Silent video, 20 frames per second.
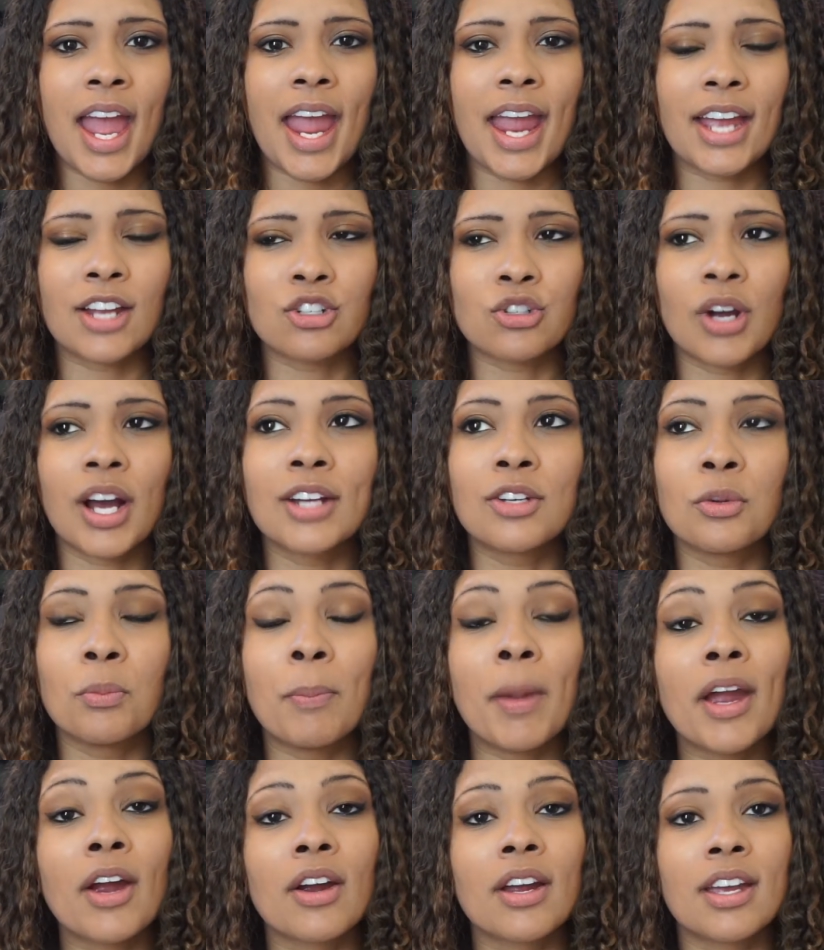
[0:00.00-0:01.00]
and try to
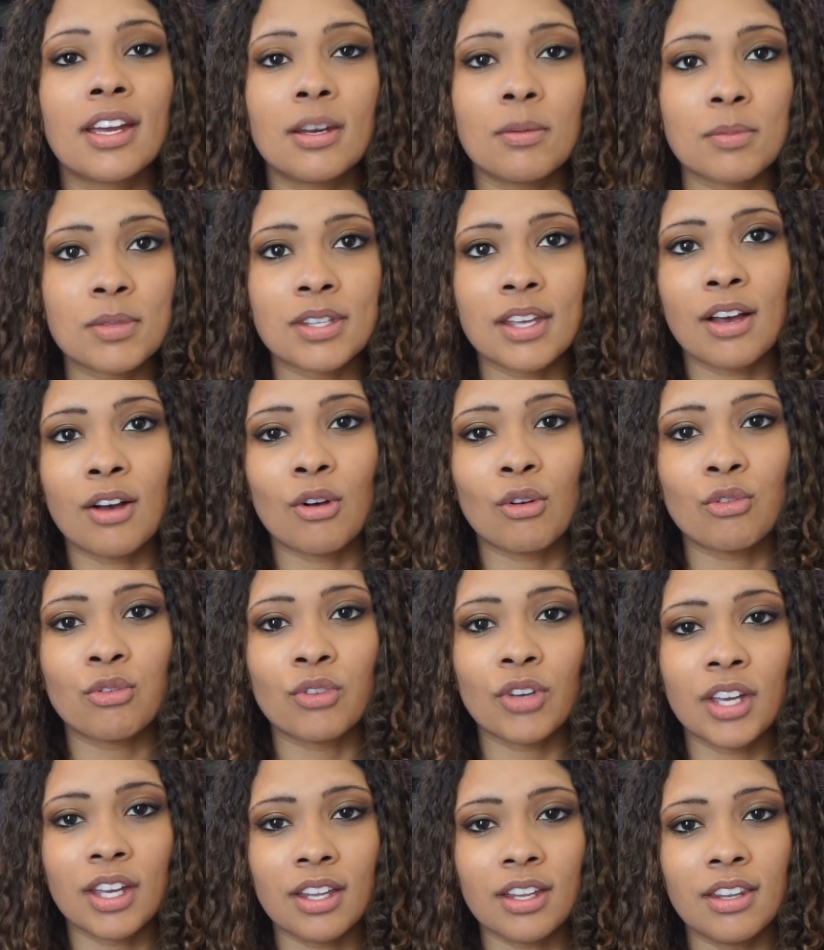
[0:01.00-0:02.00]
bury himself
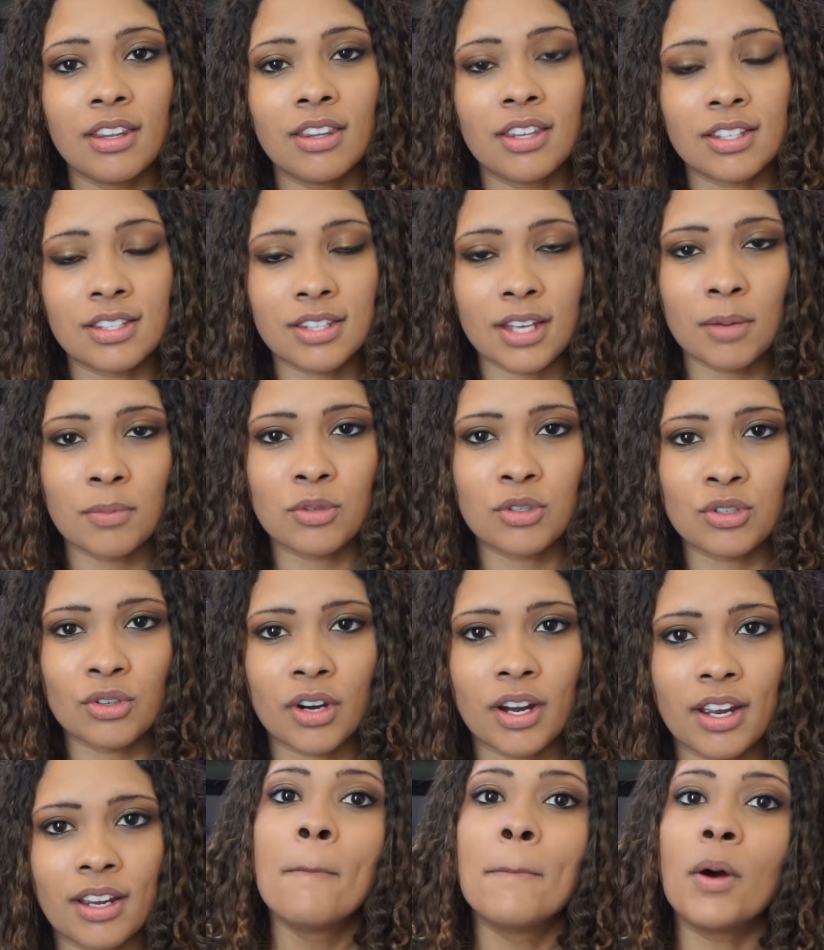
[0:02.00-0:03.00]
in the substrate.